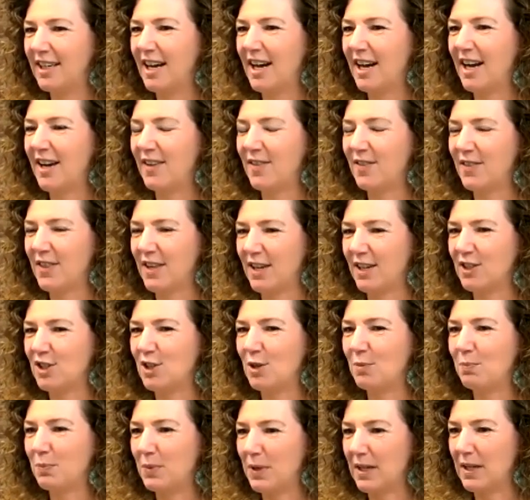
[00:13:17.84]
I think,
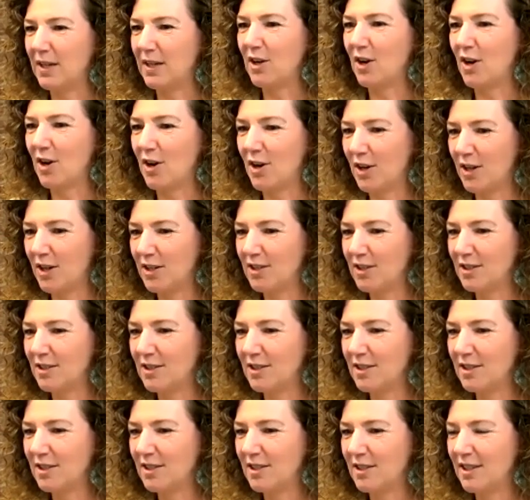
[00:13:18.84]
to be an
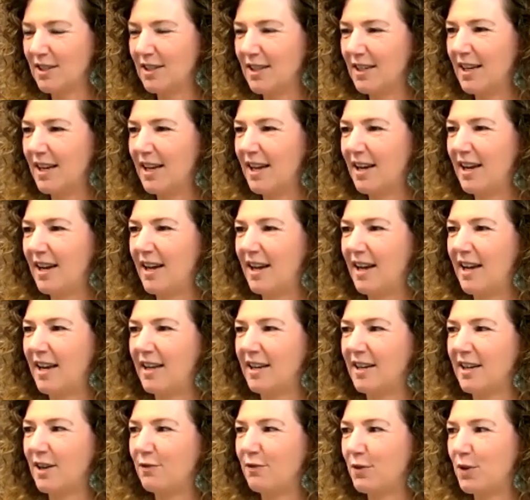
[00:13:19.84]
artist.
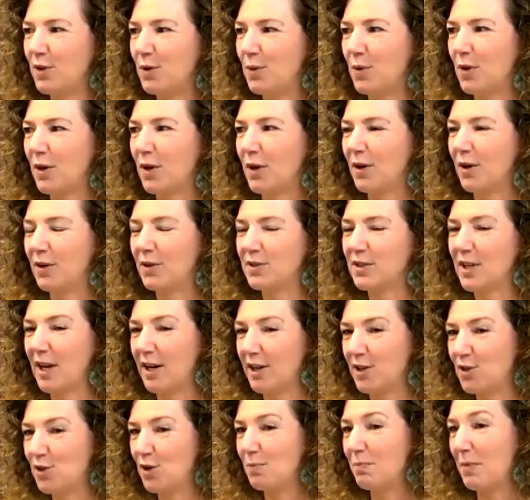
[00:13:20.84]
And if you were
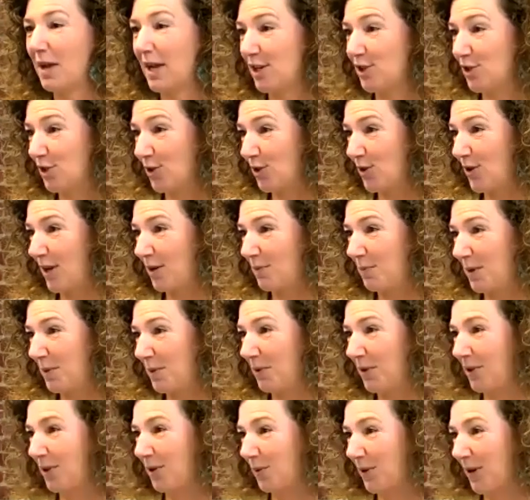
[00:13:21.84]
signed to a major, you had
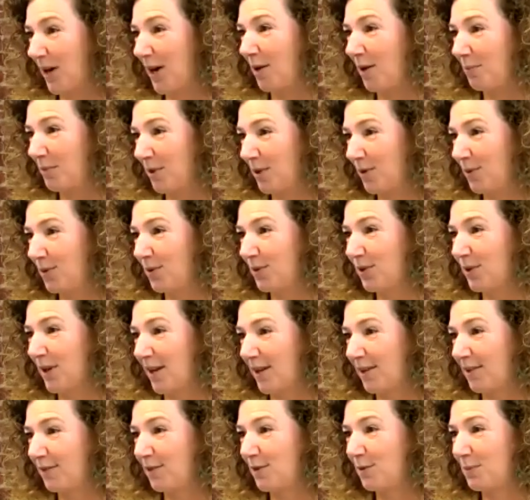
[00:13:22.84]
people that were helping you with a
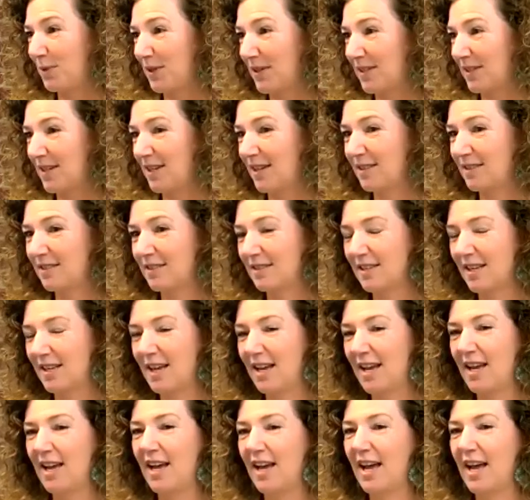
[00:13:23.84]
lot of the business.
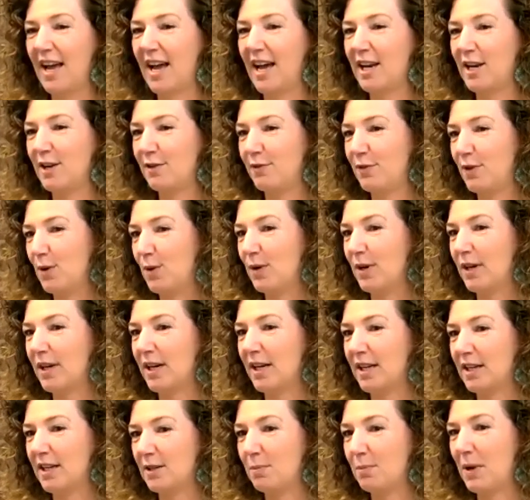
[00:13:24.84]
And if you were an
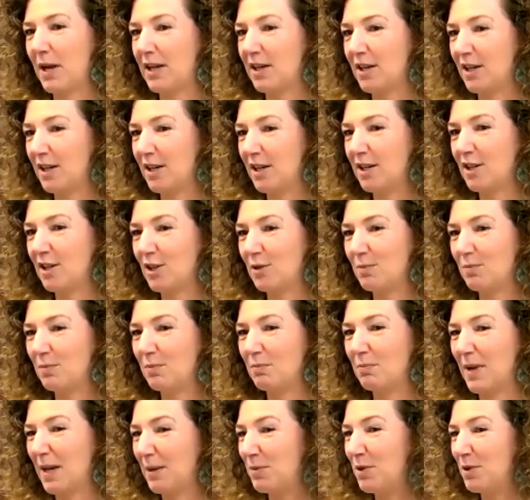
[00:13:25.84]
independent,
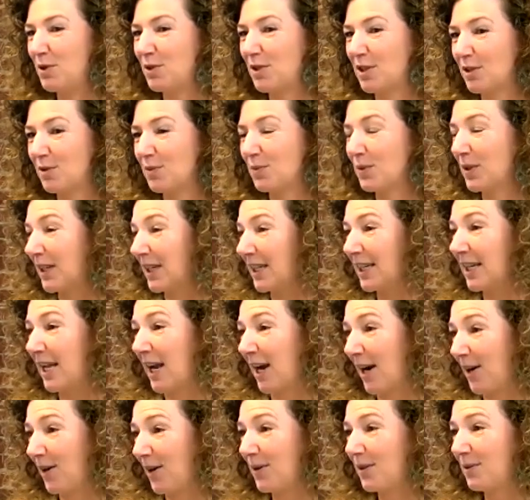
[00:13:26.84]
maybe you didn't really
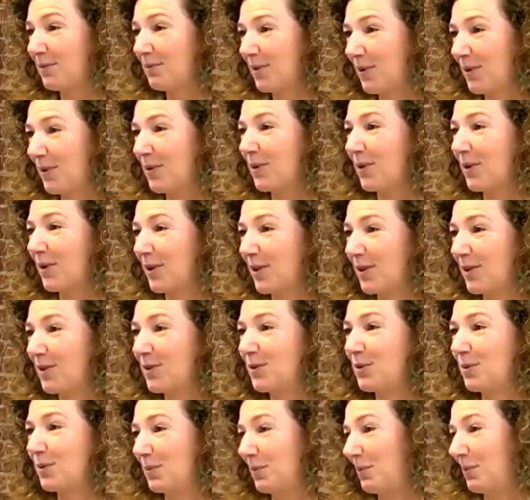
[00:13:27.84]
care, or
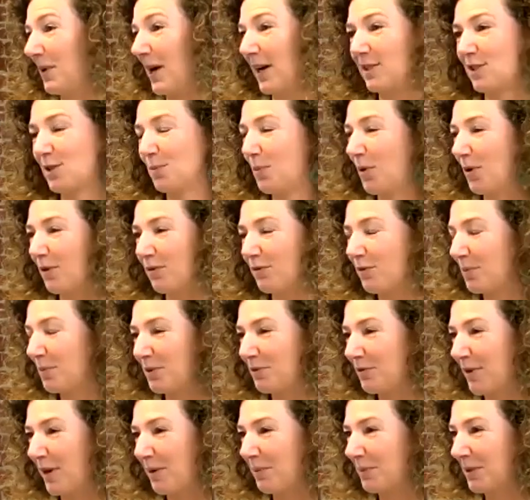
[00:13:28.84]
you had support from your
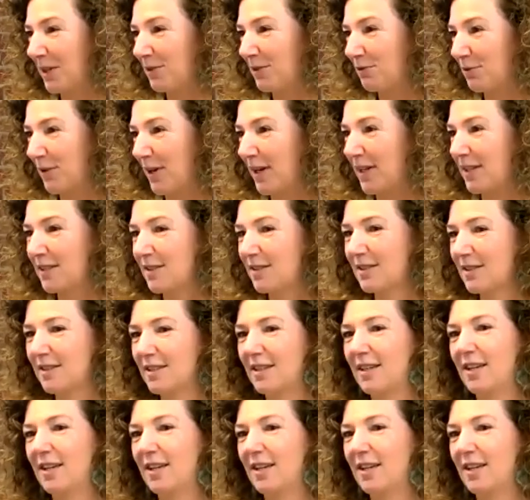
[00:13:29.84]
family and friends.